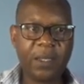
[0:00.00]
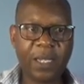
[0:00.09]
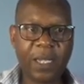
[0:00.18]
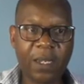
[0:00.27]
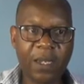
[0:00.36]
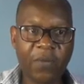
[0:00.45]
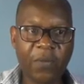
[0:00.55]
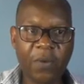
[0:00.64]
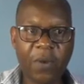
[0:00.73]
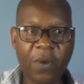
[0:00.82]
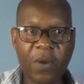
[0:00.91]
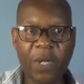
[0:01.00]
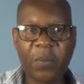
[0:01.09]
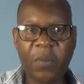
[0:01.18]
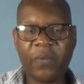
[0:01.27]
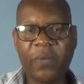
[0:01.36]
technique for order
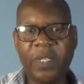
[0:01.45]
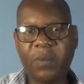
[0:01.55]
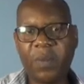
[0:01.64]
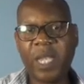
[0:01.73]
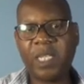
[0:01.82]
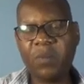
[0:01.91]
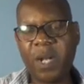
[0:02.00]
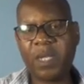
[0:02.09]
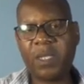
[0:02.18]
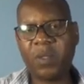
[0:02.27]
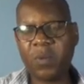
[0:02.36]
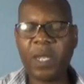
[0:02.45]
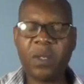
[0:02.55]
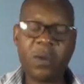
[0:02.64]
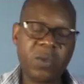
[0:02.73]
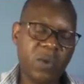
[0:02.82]
preference by similarity to
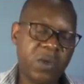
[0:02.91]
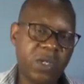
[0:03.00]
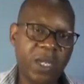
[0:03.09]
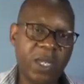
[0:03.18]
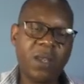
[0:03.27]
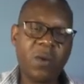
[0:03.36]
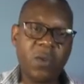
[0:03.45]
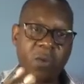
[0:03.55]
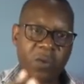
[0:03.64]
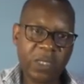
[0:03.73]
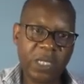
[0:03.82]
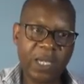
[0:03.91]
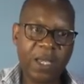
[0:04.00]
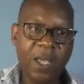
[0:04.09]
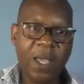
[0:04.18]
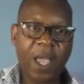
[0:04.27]
ideal solution, you
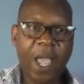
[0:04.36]
see,